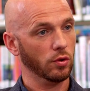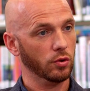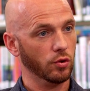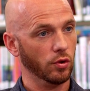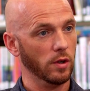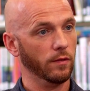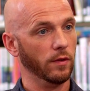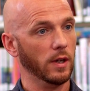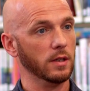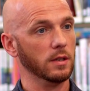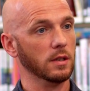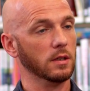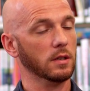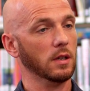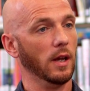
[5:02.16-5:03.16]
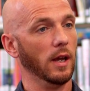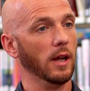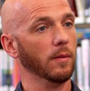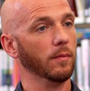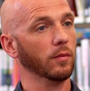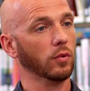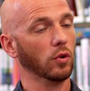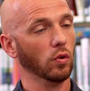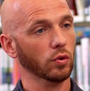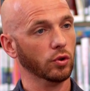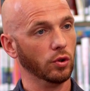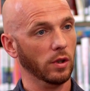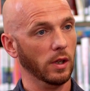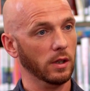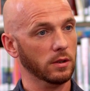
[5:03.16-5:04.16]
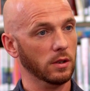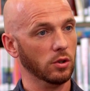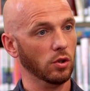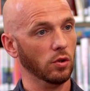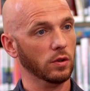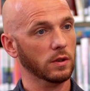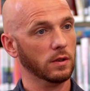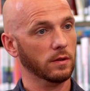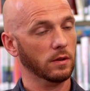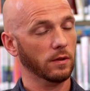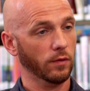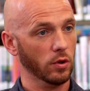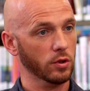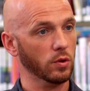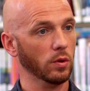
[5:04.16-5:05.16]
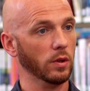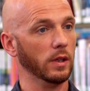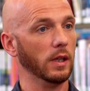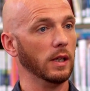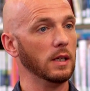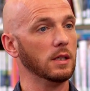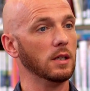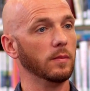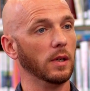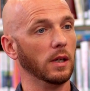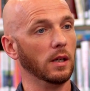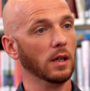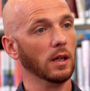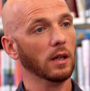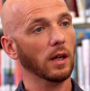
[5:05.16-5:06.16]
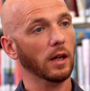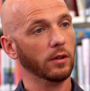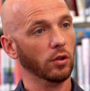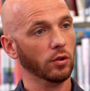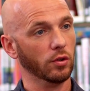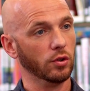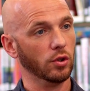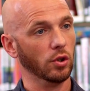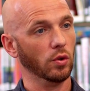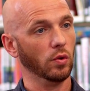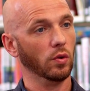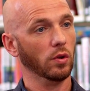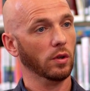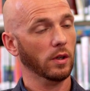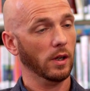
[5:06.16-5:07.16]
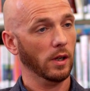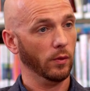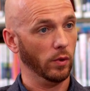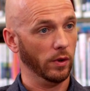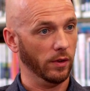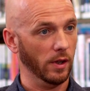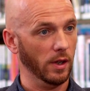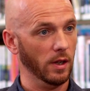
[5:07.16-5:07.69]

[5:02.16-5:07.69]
3 phases going through the institutes, the first one in the ETB and the other 2 with the